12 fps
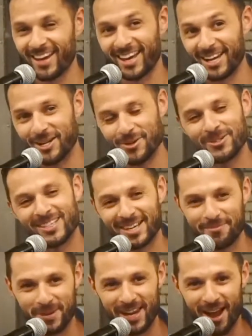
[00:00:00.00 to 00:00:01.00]
And it uses
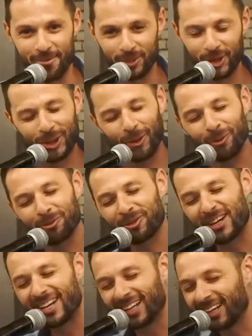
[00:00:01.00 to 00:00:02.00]
NPM. Good old
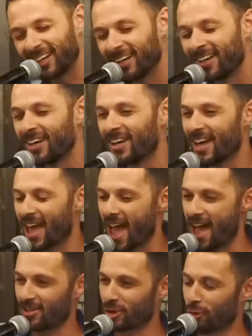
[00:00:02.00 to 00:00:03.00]
vanilla
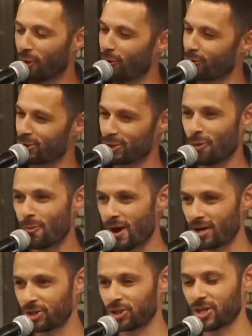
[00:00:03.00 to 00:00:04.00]
has grown so
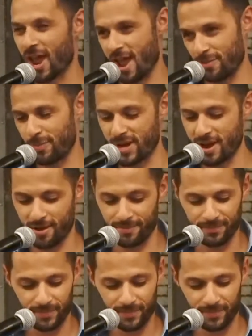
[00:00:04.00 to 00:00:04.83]
much NPM.